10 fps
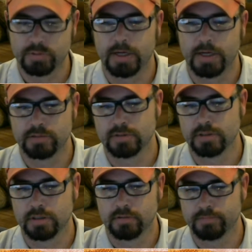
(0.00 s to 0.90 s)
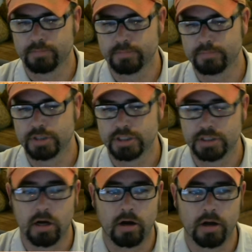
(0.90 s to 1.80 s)
responds with, you know,
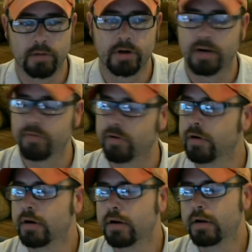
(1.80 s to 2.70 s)
she's gone, whatever.